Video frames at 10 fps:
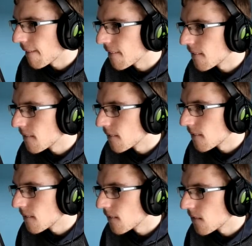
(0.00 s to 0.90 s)

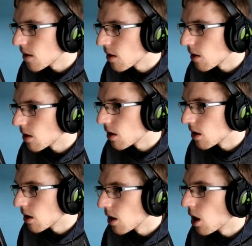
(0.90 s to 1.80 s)
(no one is talking)